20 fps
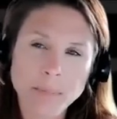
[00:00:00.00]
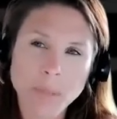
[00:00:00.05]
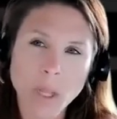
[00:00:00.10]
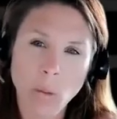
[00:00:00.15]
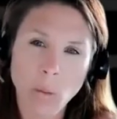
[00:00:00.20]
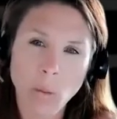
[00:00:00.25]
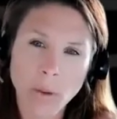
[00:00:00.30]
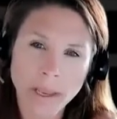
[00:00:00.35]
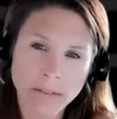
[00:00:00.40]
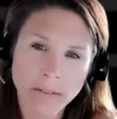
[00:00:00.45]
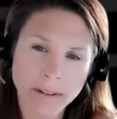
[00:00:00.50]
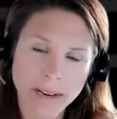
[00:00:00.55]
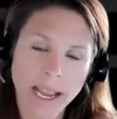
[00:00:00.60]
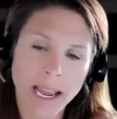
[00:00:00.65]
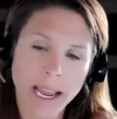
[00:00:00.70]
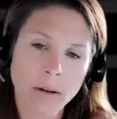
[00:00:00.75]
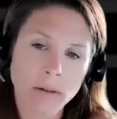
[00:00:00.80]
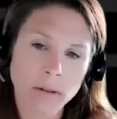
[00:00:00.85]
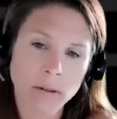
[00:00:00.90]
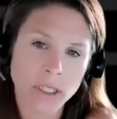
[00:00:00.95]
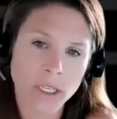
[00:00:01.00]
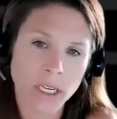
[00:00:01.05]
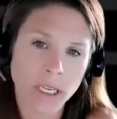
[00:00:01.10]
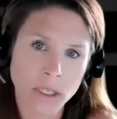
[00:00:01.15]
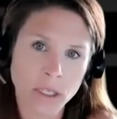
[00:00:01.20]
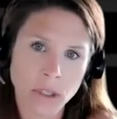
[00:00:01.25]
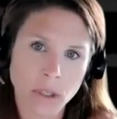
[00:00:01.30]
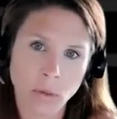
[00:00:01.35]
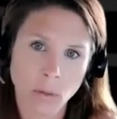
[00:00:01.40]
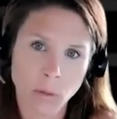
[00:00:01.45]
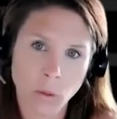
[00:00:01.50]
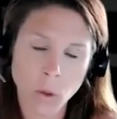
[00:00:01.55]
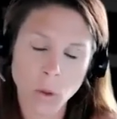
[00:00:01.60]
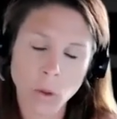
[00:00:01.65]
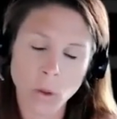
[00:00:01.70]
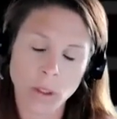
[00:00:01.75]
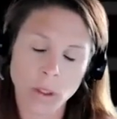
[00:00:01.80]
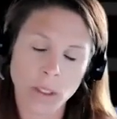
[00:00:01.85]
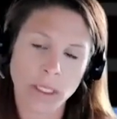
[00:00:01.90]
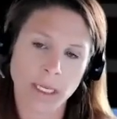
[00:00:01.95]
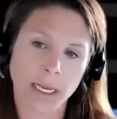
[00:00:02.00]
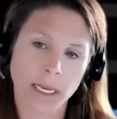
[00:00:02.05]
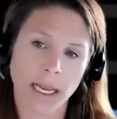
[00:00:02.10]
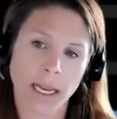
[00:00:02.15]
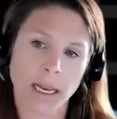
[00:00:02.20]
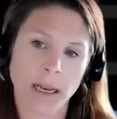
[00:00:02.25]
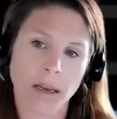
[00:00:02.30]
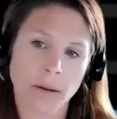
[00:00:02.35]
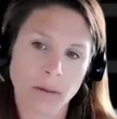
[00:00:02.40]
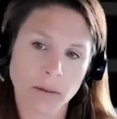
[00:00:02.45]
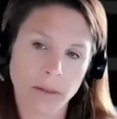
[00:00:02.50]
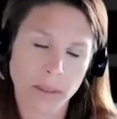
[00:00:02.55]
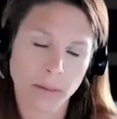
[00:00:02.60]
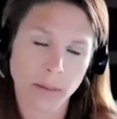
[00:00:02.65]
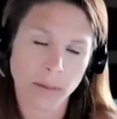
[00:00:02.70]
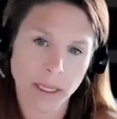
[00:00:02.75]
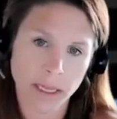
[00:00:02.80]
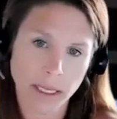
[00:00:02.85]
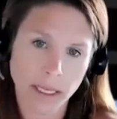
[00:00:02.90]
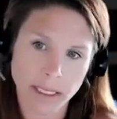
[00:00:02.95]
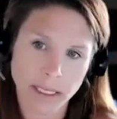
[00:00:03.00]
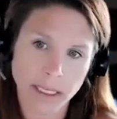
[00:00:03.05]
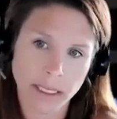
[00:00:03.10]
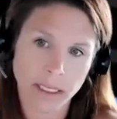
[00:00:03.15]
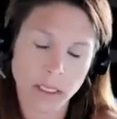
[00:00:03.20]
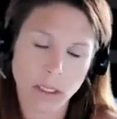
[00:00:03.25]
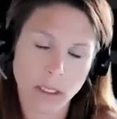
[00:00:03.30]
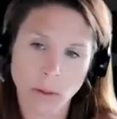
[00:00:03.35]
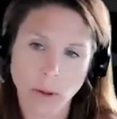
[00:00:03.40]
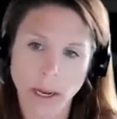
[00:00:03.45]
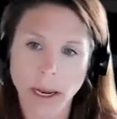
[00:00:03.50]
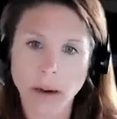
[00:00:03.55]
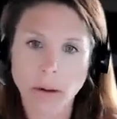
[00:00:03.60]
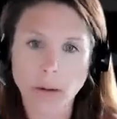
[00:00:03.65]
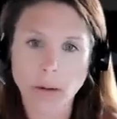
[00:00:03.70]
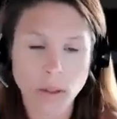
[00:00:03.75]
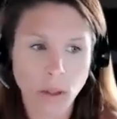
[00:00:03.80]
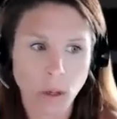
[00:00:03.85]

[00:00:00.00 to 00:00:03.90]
We have now changed the rules in how some of the listings go out.